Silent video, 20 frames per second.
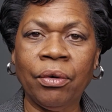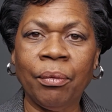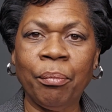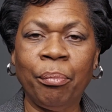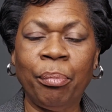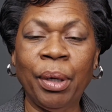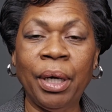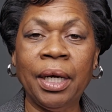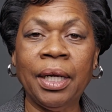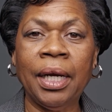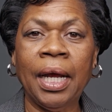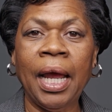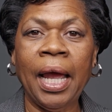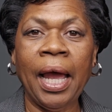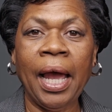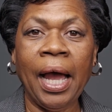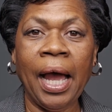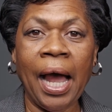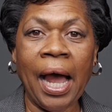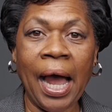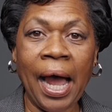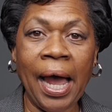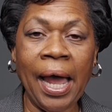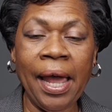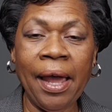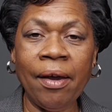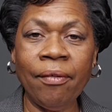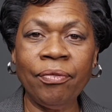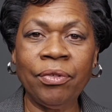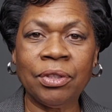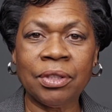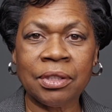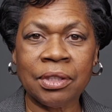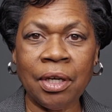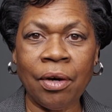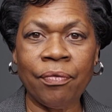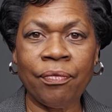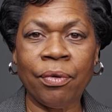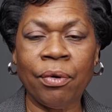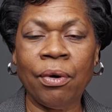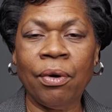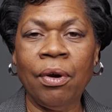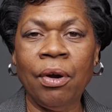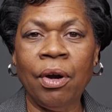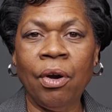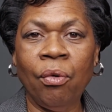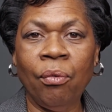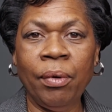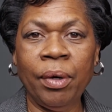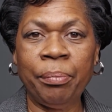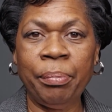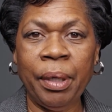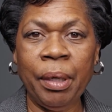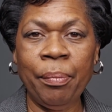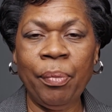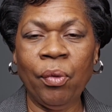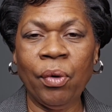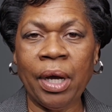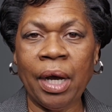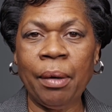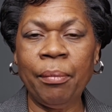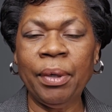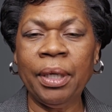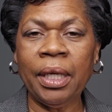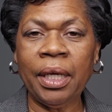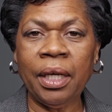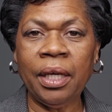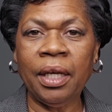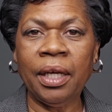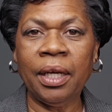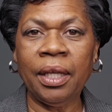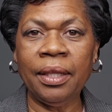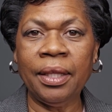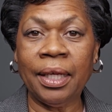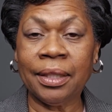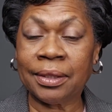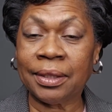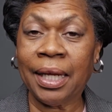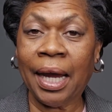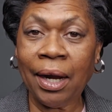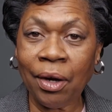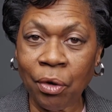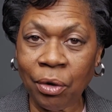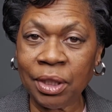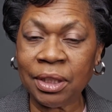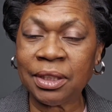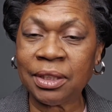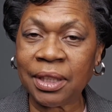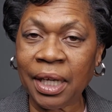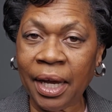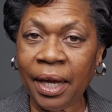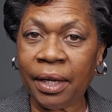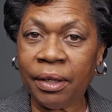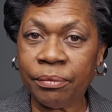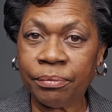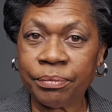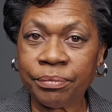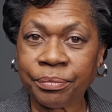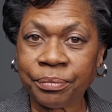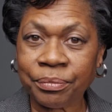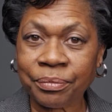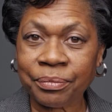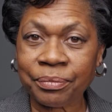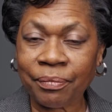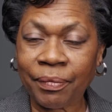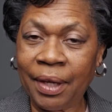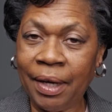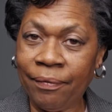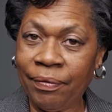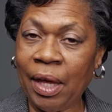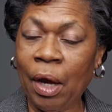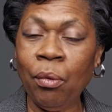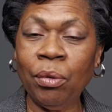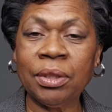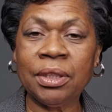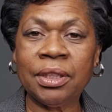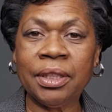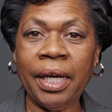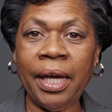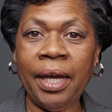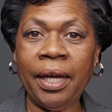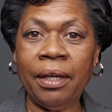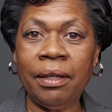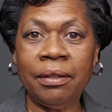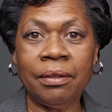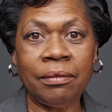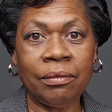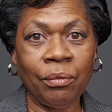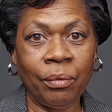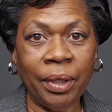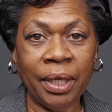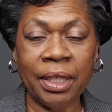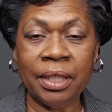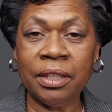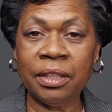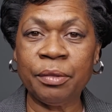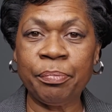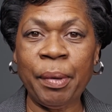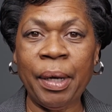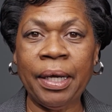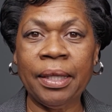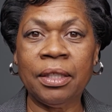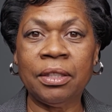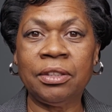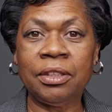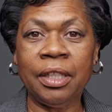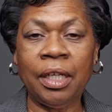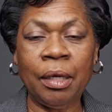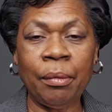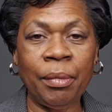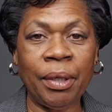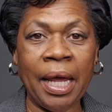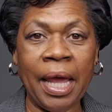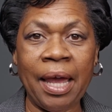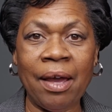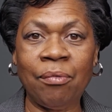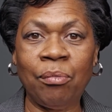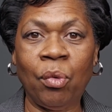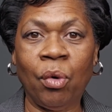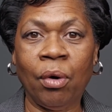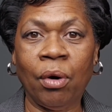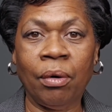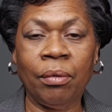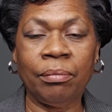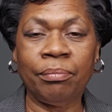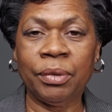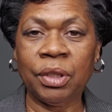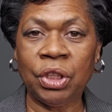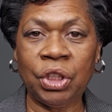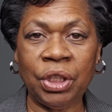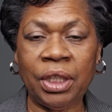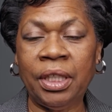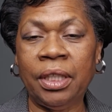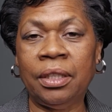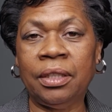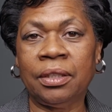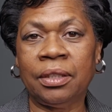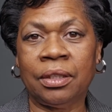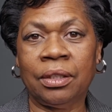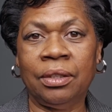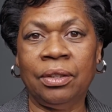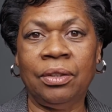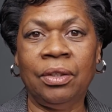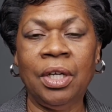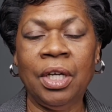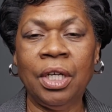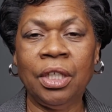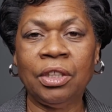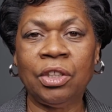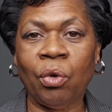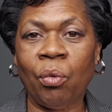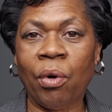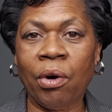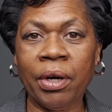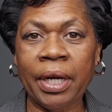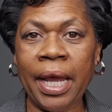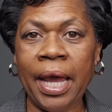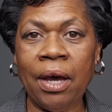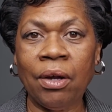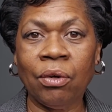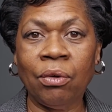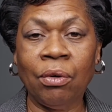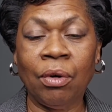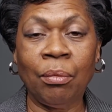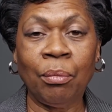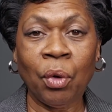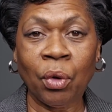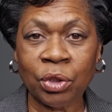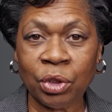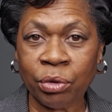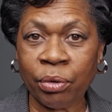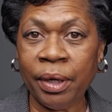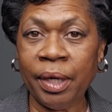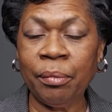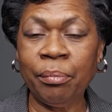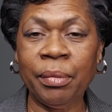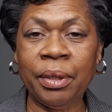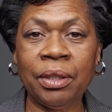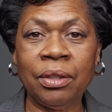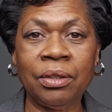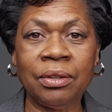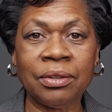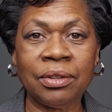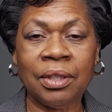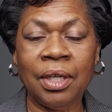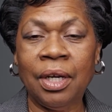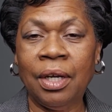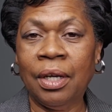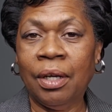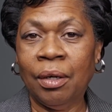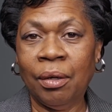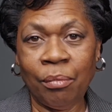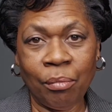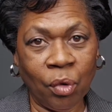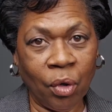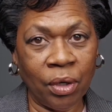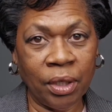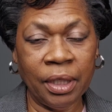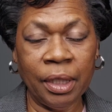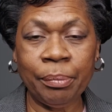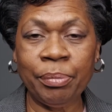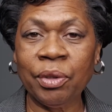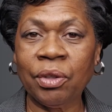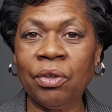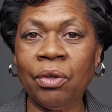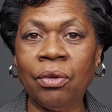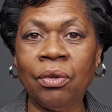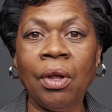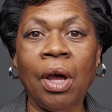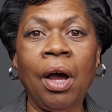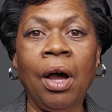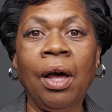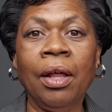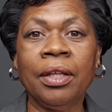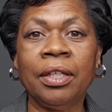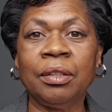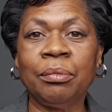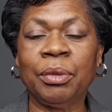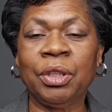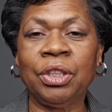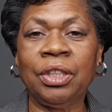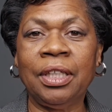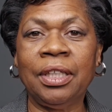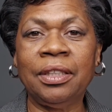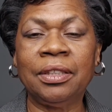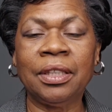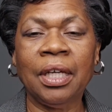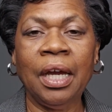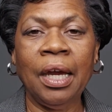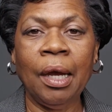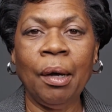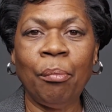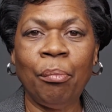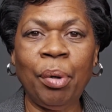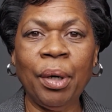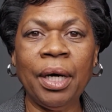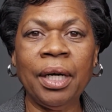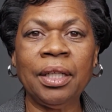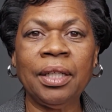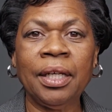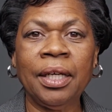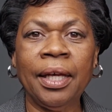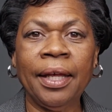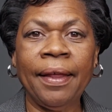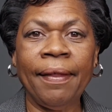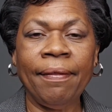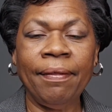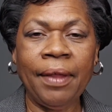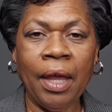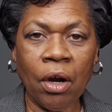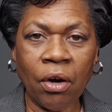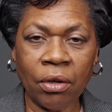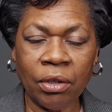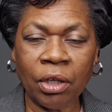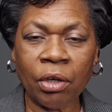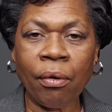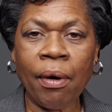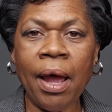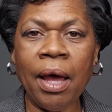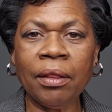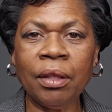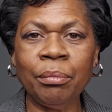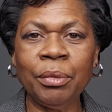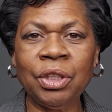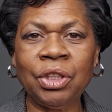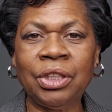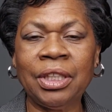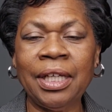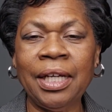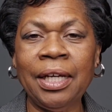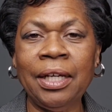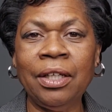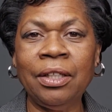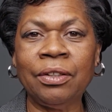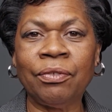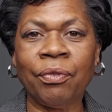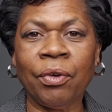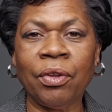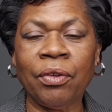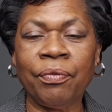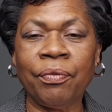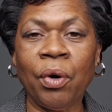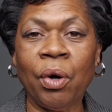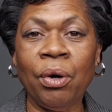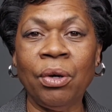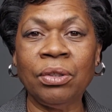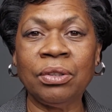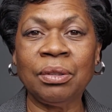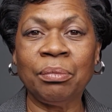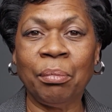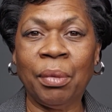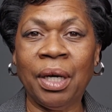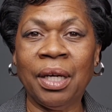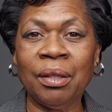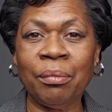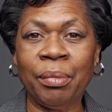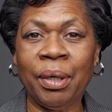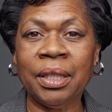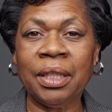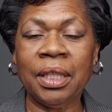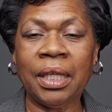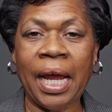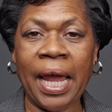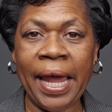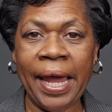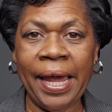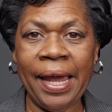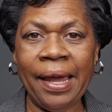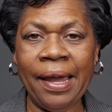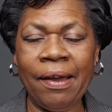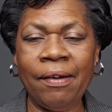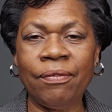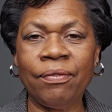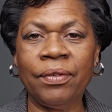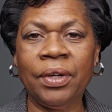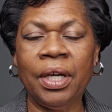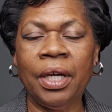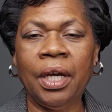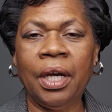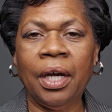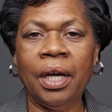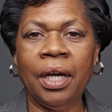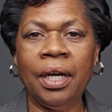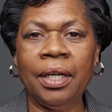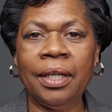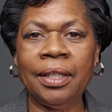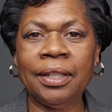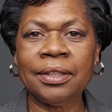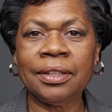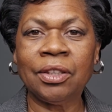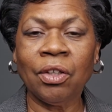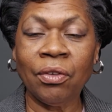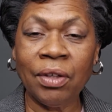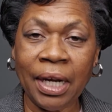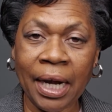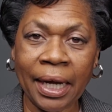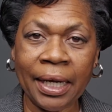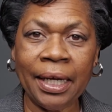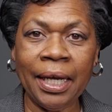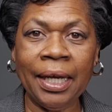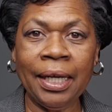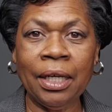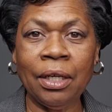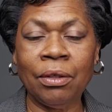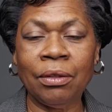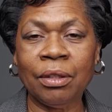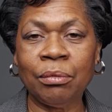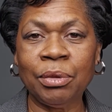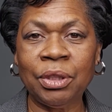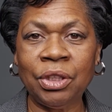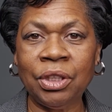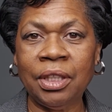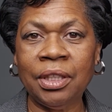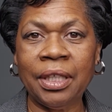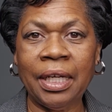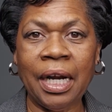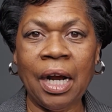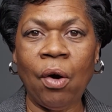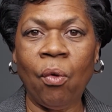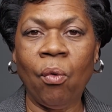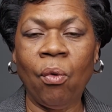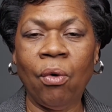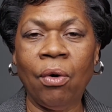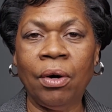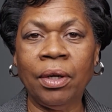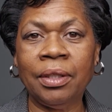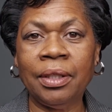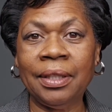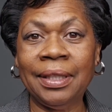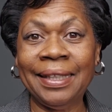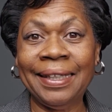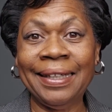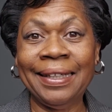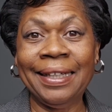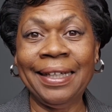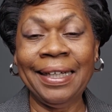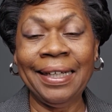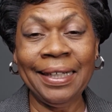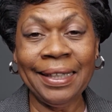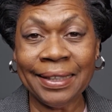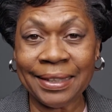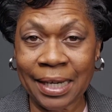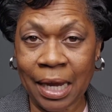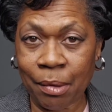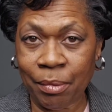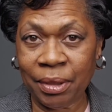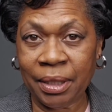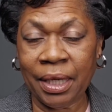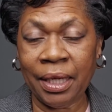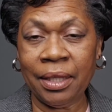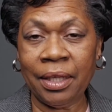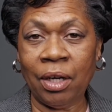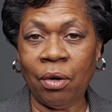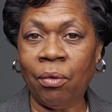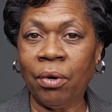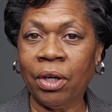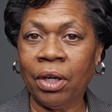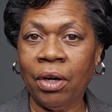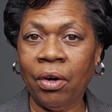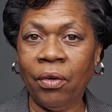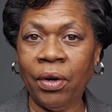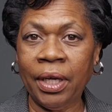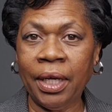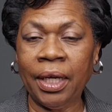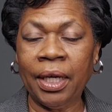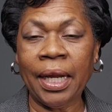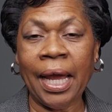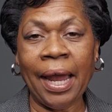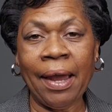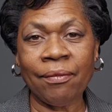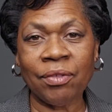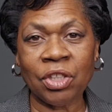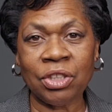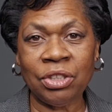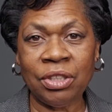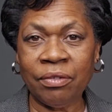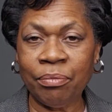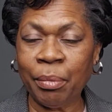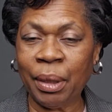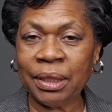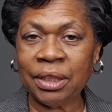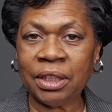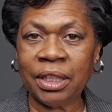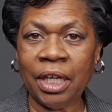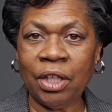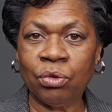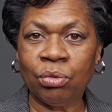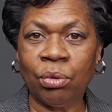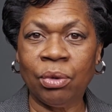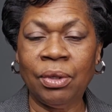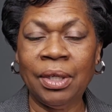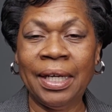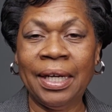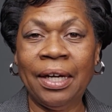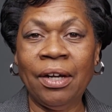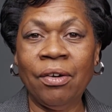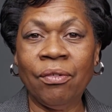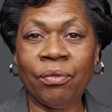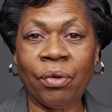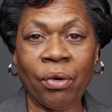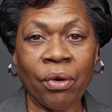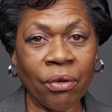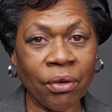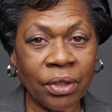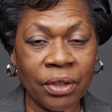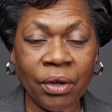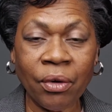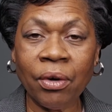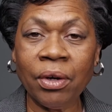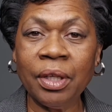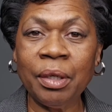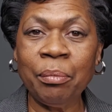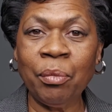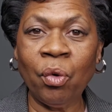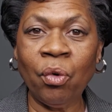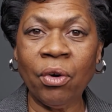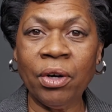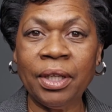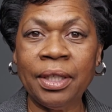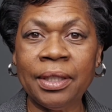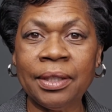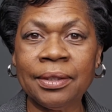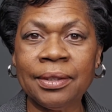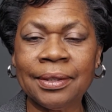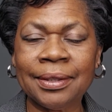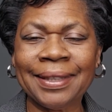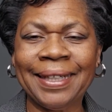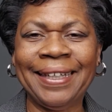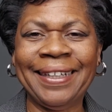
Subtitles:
But I have to suffer with people coming in that's not going to stay. If they would stay, we could expand the gym and have more machines to work out on, more treadmills, more elliptical, all these machines. But they're going to crowd the machines for the first month and a half so that I can't get on the machine that I want any time of day that I want to go in. I have to shift my schedule for early mornings.